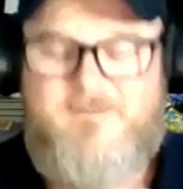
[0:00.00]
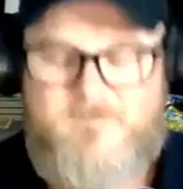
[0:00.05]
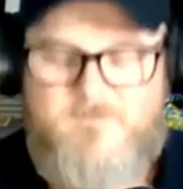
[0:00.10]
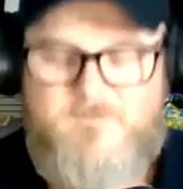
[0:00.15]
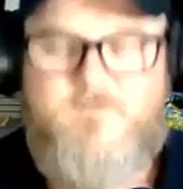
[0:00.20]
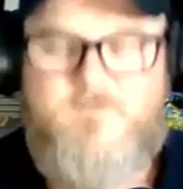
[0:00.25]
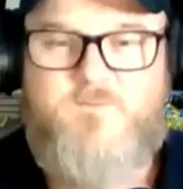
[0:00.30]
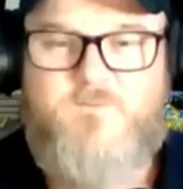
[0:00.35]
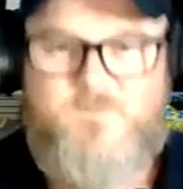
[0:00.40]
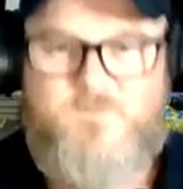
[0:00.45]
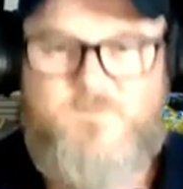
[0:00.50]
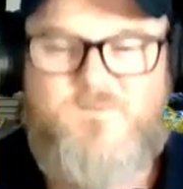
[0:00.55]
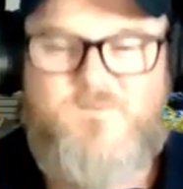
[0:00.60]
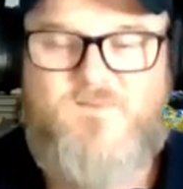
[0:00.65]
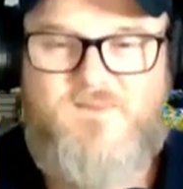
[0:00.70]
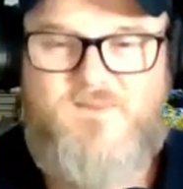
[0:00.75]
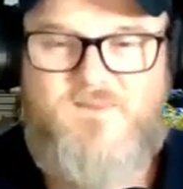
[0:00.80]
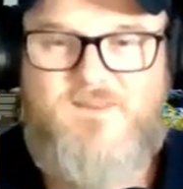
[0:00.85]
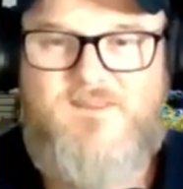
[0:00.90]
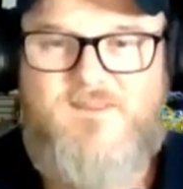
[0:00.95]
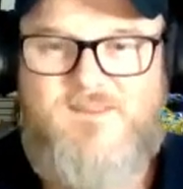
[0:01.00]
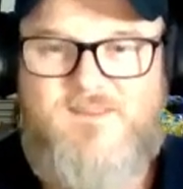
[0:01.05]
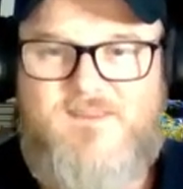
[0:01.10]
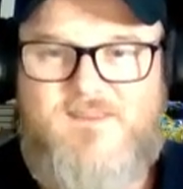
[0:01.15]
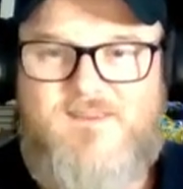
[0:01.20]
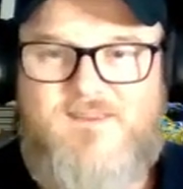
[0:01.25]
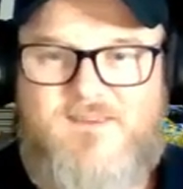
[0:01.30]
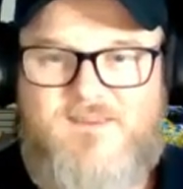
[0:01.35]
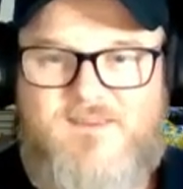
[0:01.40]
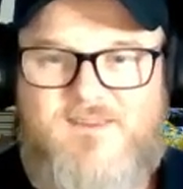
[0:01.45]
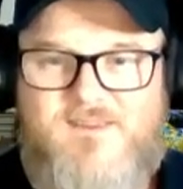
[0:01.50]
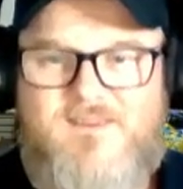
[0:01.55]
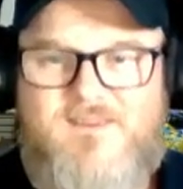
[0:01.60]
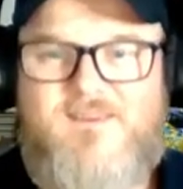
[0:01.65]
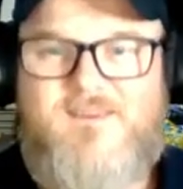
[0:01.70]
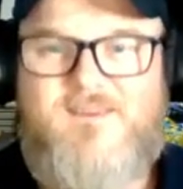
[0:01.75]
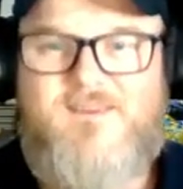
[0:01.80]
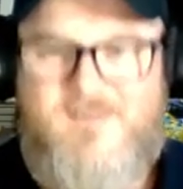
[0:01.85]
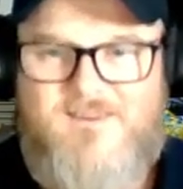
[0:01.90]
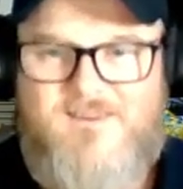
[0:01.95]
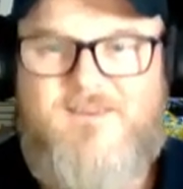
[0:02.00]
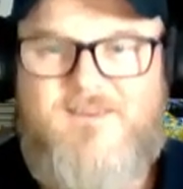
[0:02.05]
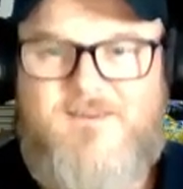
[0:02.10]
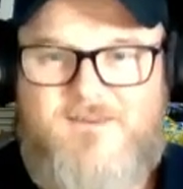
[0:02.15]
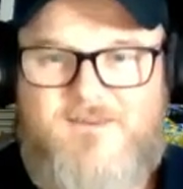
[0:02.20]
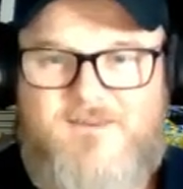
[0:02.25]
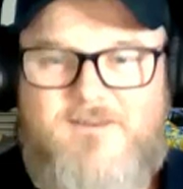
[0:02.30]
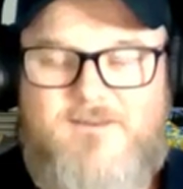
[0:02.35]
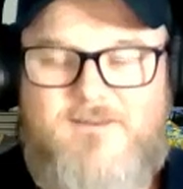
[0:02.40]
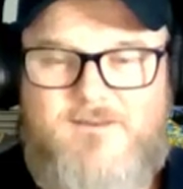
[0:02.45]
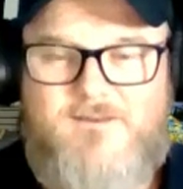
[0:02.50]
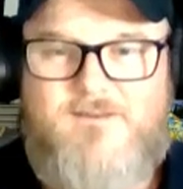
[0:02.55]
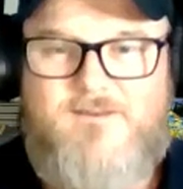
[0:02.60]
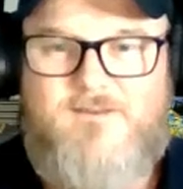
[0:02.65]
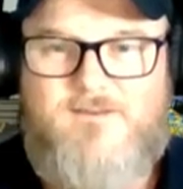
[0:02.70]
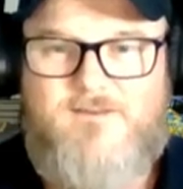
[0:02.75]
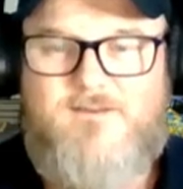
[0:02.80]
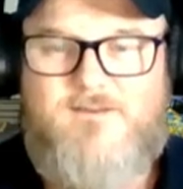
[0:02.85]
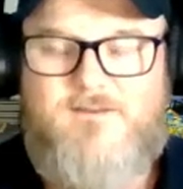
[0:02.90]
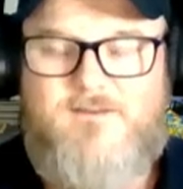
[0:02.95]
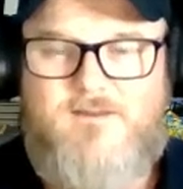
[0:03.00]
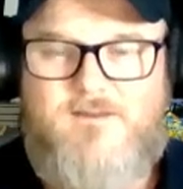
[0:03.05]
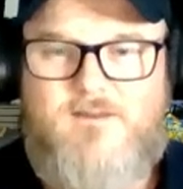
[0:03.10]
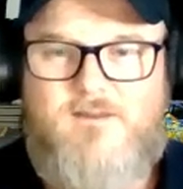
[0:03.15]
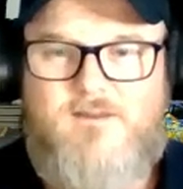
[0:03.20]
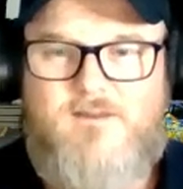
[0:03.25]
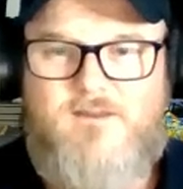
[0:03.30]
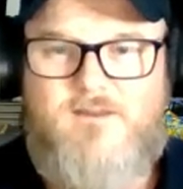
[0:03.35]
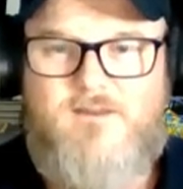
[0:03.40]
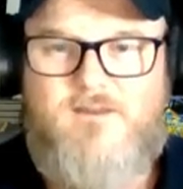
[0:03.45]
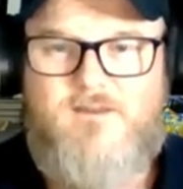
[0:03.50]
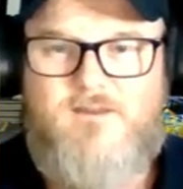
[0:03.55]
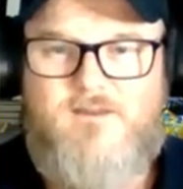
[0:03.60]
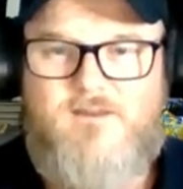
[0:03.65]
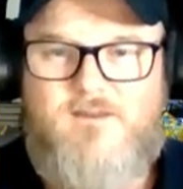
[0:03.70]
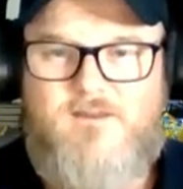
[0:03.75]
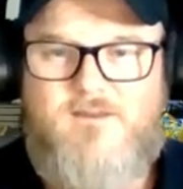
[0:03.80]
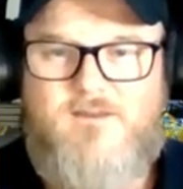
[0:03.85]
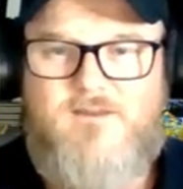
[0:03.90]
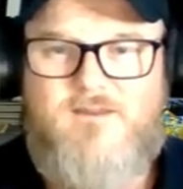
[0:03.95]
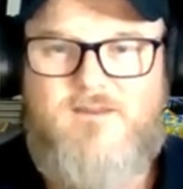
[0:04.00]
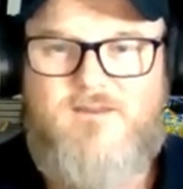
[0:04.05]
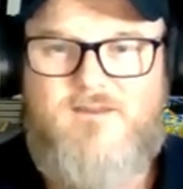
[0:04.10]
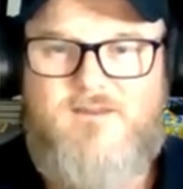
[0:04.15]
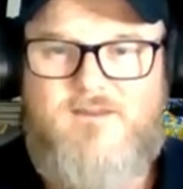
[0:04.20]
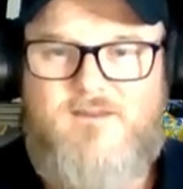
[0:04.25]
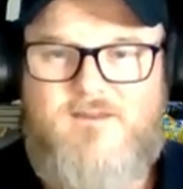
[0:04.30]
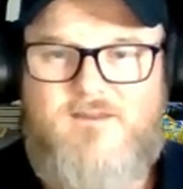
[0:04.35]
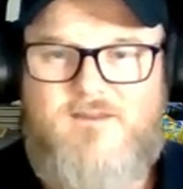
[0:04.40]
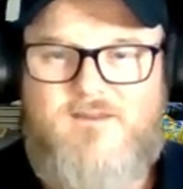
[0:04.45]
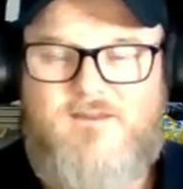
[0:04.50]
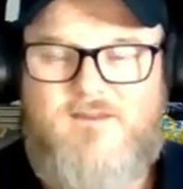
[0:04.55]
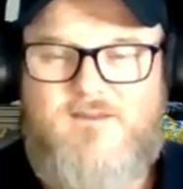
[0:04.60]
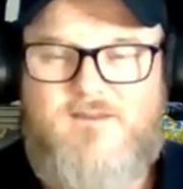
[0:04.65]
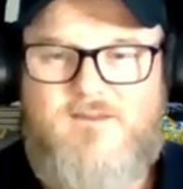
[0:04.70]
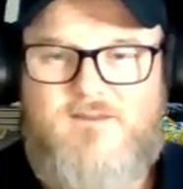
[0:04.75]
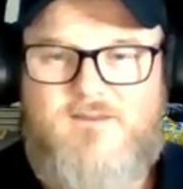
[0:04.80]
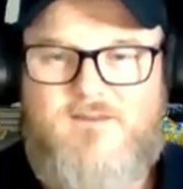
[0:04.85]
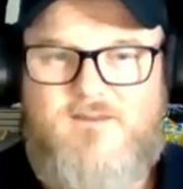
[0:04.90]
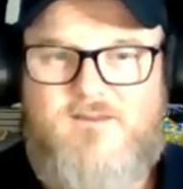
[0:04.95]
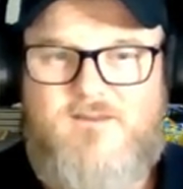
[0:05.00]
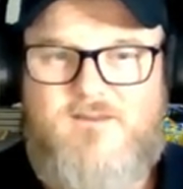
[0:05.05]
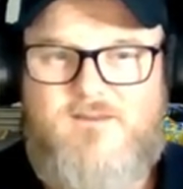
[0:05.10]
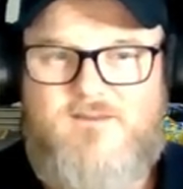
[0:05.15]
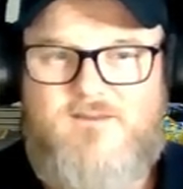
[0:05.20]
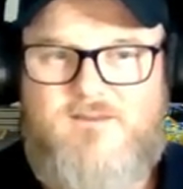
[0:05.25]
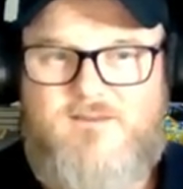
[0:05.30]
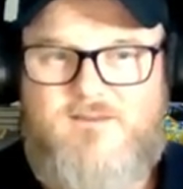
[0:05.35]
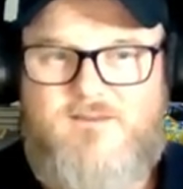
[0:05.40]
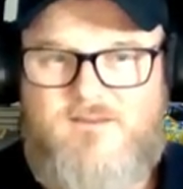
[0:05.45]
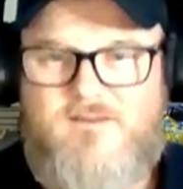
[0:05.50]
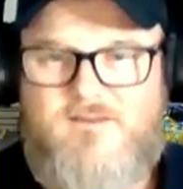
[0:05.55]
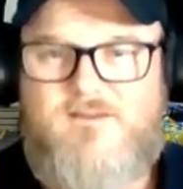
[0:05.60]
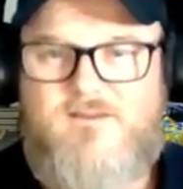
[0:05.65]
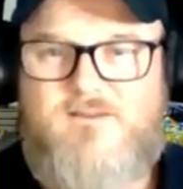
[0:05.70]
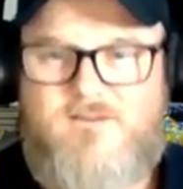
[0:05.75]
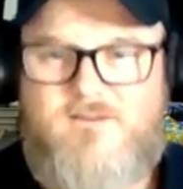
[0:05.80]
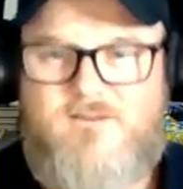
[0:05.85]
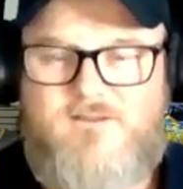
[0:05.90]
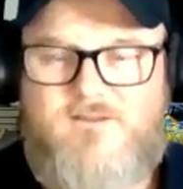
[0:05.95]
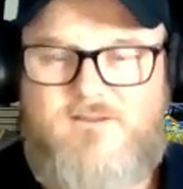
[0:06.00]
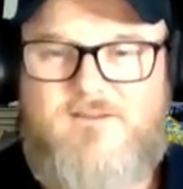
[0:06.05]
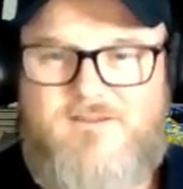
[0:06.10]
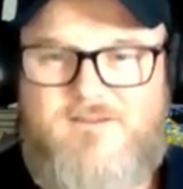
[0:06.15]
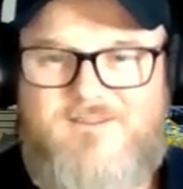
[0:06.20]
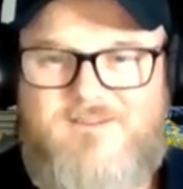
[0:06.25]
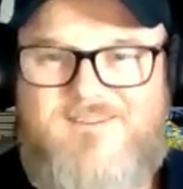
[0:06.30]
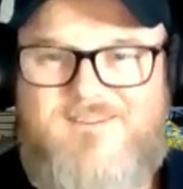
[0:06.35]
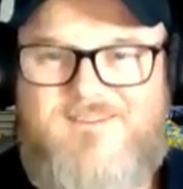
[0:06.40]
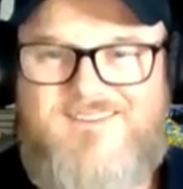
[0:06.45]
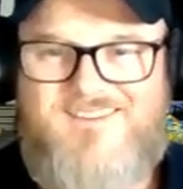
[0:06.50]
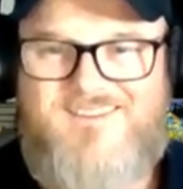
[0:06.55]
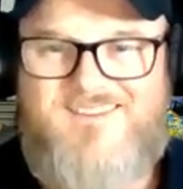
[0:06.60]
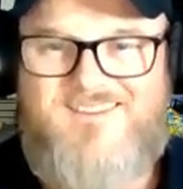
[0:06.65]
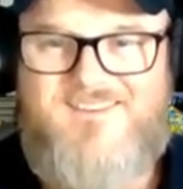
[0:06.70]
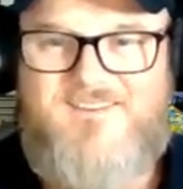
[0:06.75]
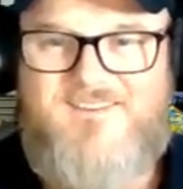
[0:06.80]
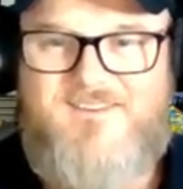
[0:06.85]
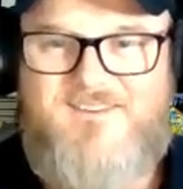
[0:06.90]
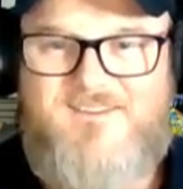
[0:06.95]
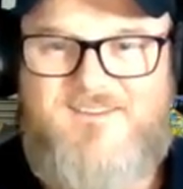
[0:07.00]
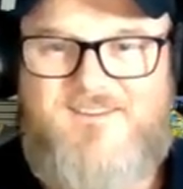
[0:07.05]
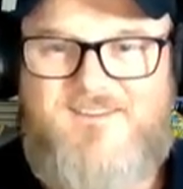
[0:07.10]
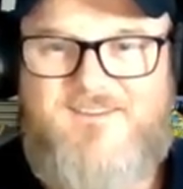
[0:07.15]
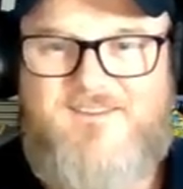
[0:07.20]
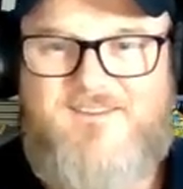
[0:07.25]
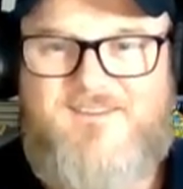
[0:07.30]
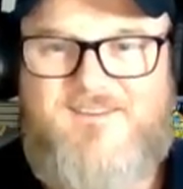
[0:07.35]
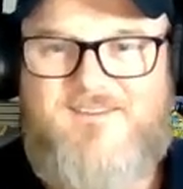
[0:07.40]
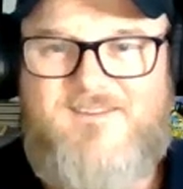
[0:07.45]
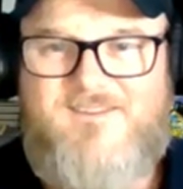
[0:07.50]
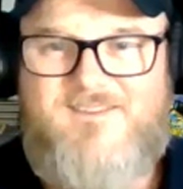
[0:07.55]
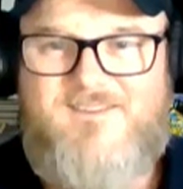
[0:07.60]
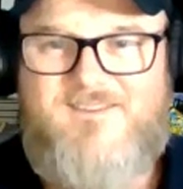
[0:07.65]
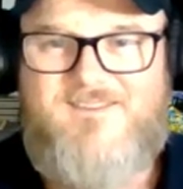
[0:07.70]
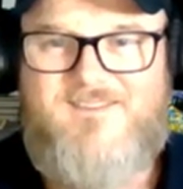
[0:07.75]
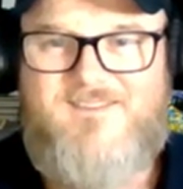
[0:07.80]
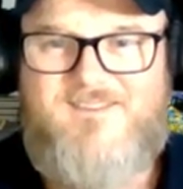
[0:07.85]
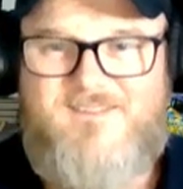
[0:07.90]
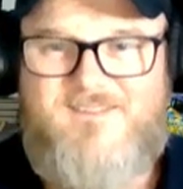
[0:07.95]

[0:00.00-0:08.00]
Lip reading: This person isn't speaking.